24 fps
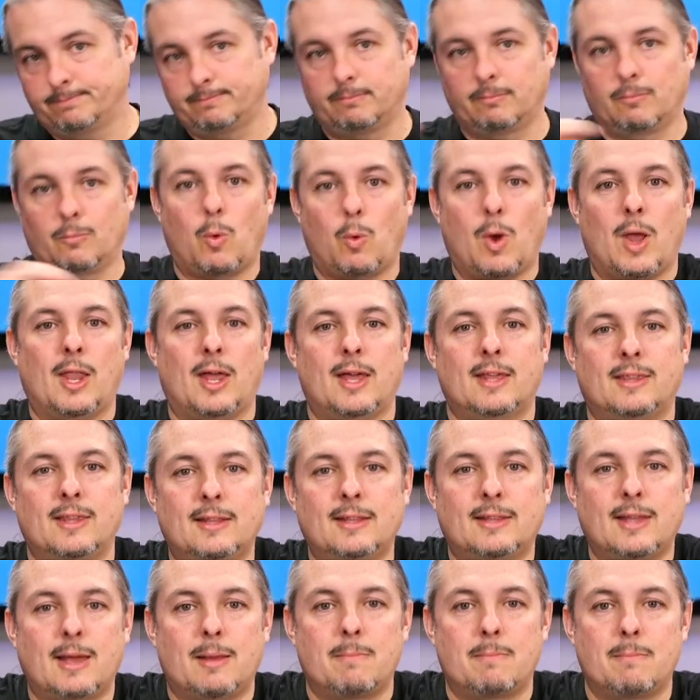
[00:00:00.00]
While I think
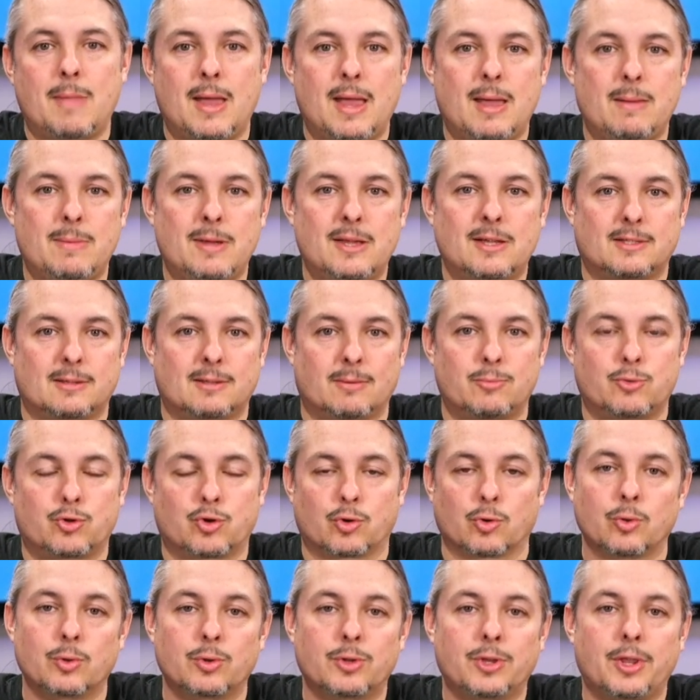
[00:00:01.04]
that may be some
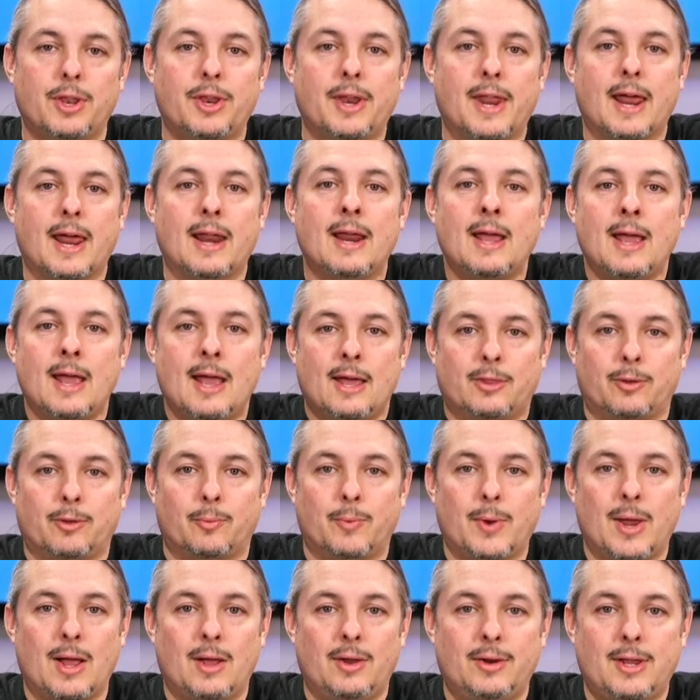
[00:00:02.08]
truth in that, the
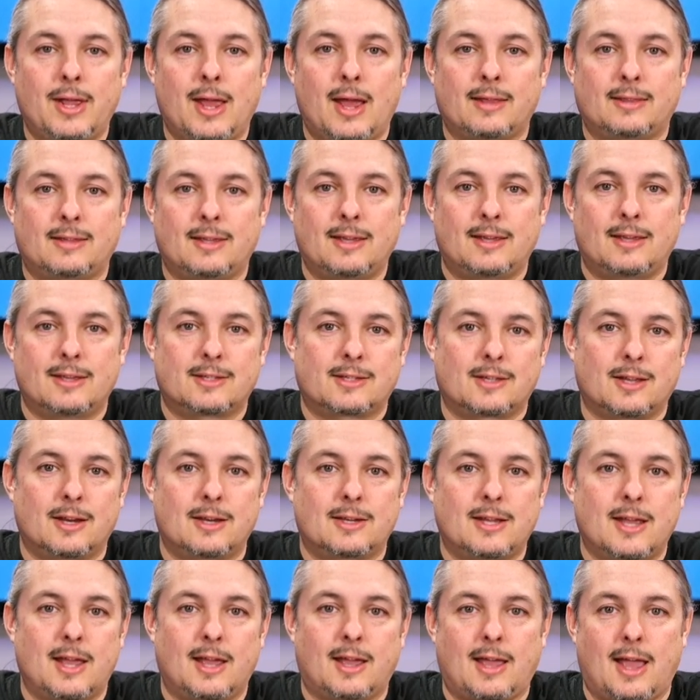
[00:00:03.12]
reality I think it's going to
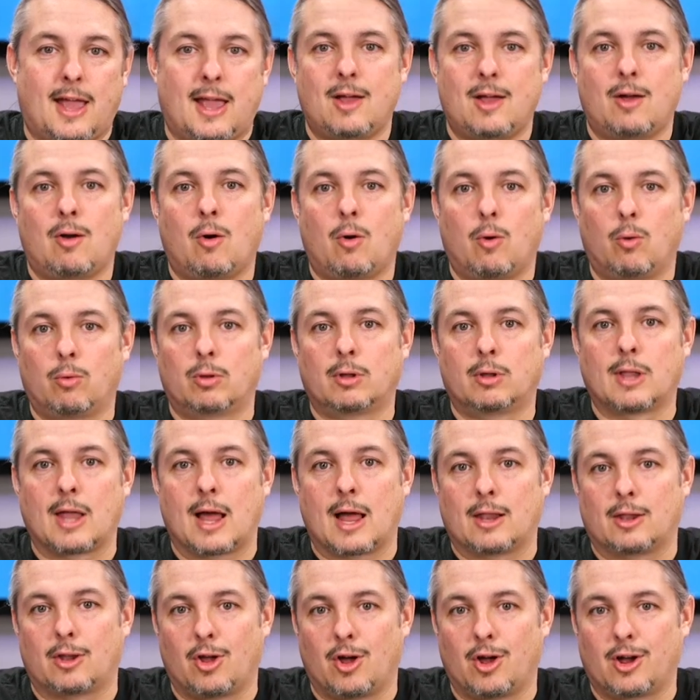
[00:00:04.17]
take a whole
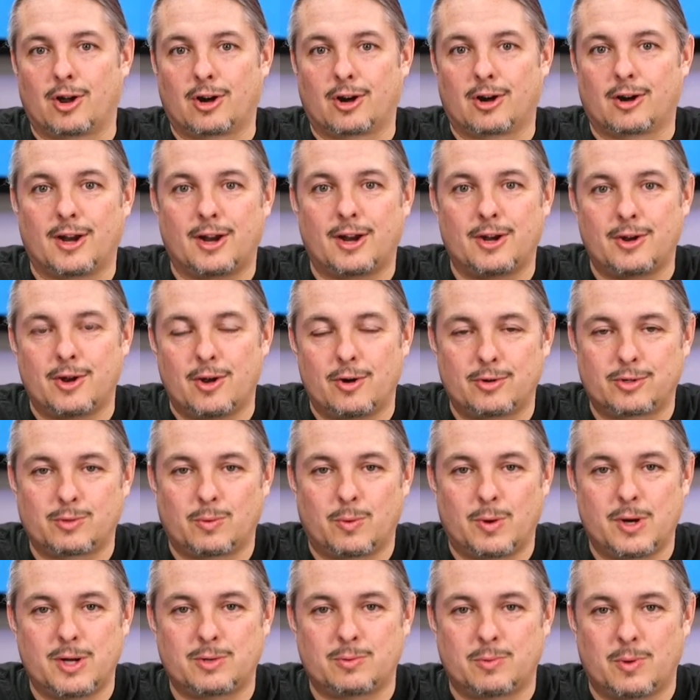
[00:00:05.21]
lot longer. And no,
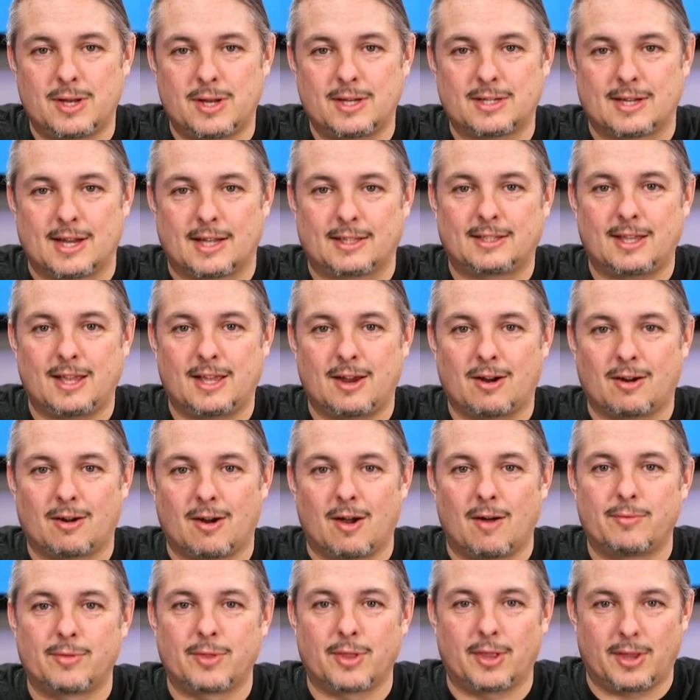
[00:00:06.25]
2020 is not the year
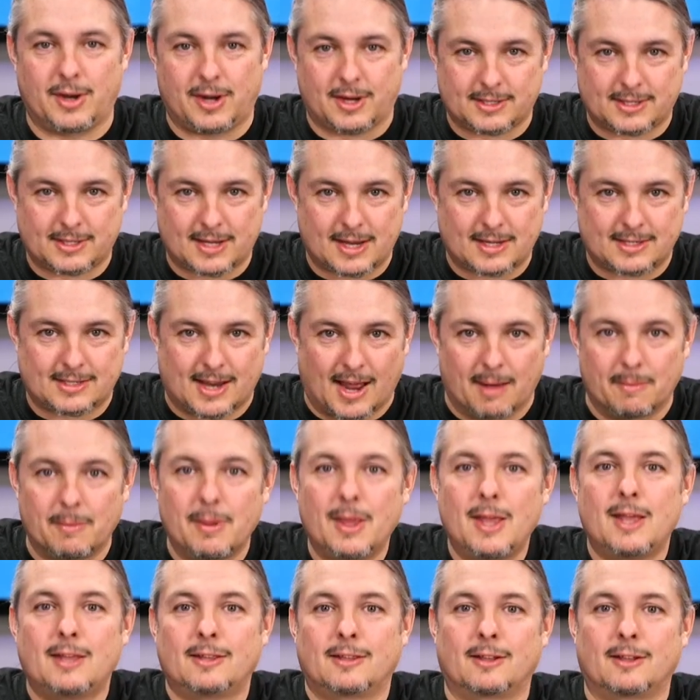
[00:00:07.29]
of the Linux desktop.
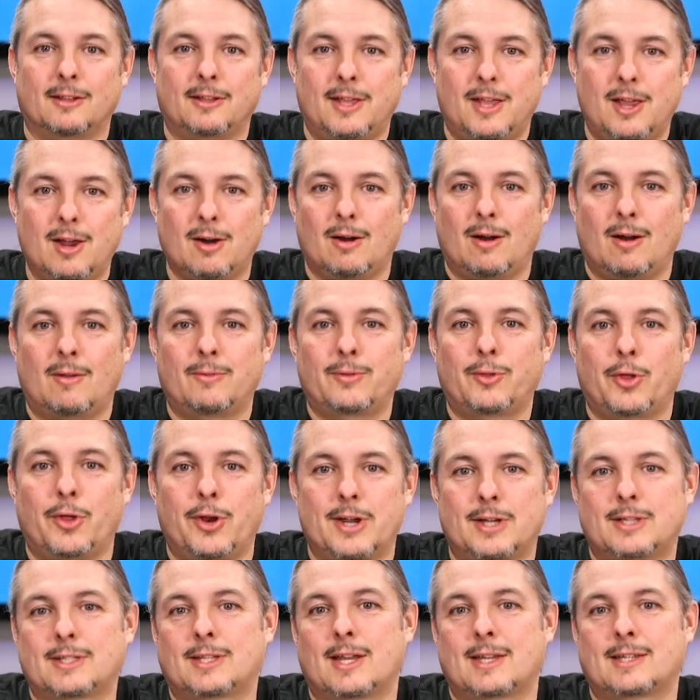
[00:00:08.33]
The year of the
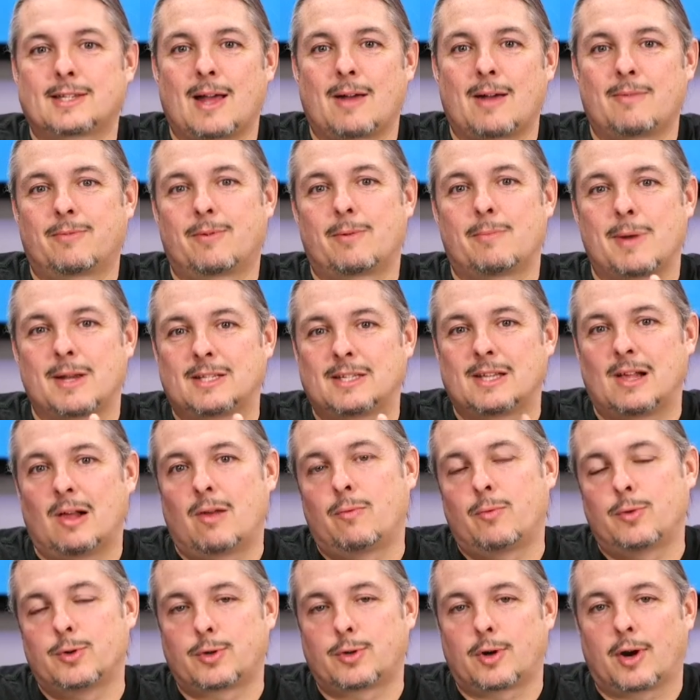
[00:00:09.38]
Linux desktop for
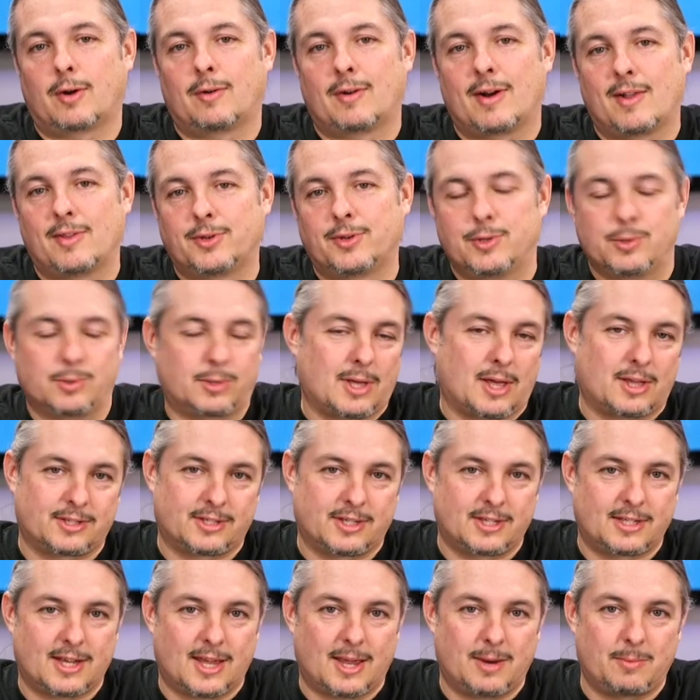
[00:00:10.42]
myself was right around
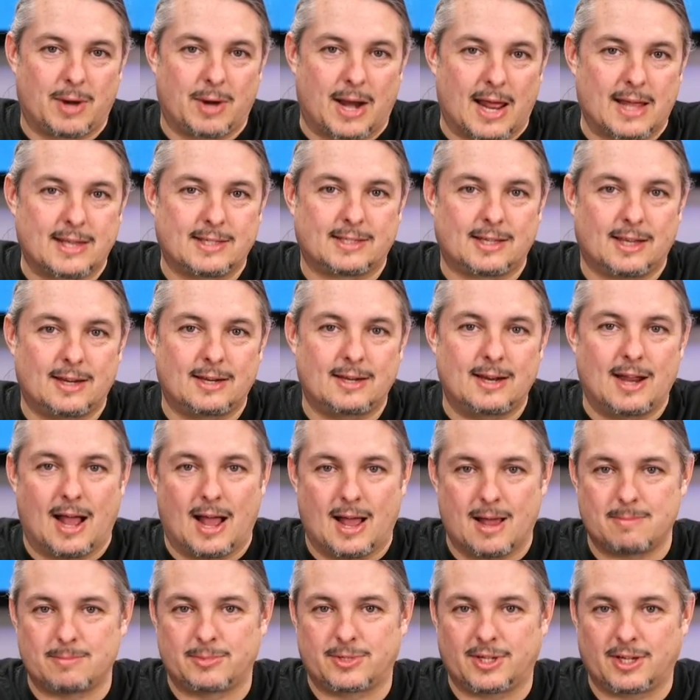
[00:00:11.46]
2010 when I said,
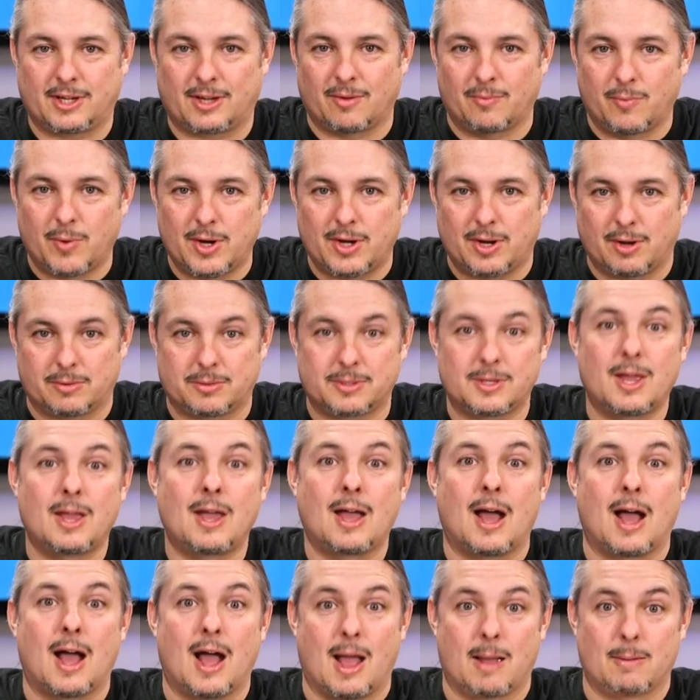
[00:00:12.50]
I'm sick of Windows.
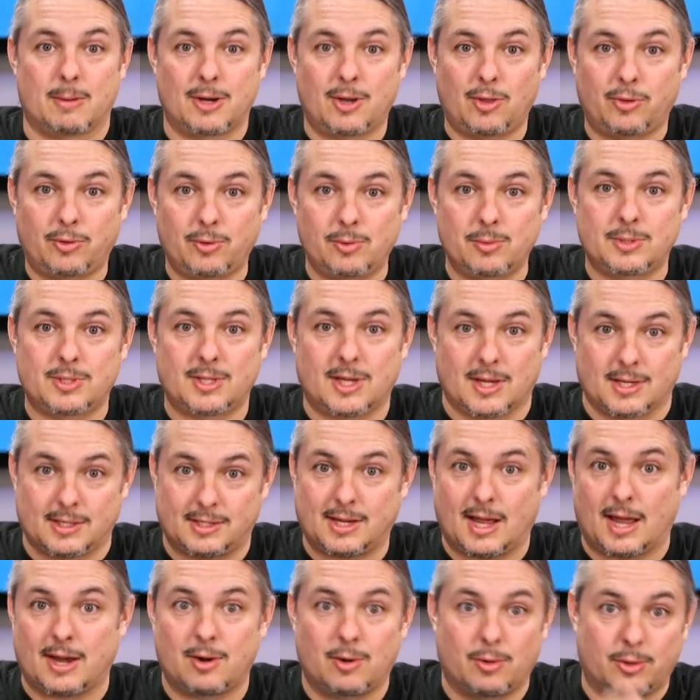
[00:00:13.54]
I'm an enthusiast.
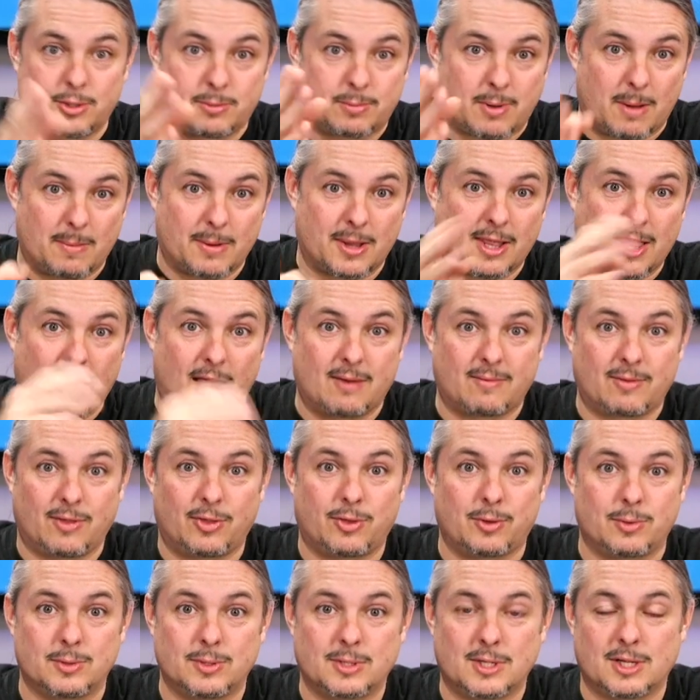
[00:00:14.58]
I know there's probably a lot of
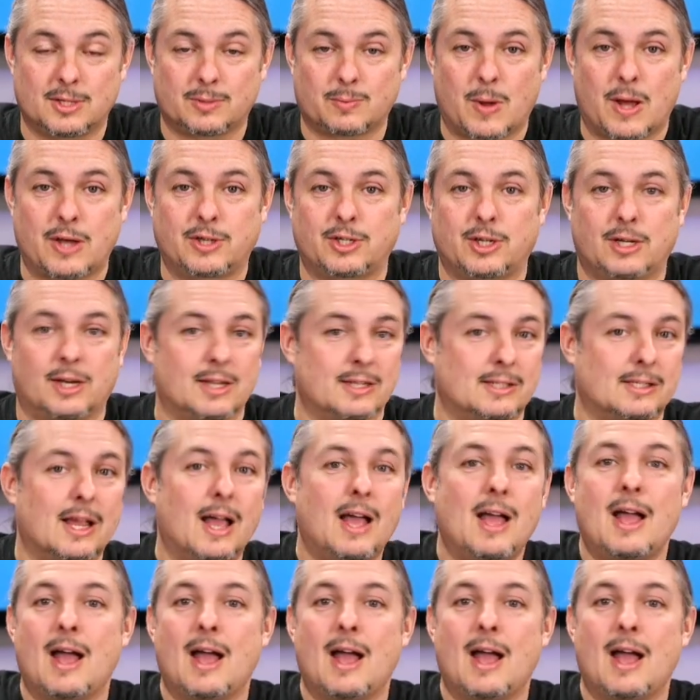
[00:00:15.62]
enthusiasts watching this.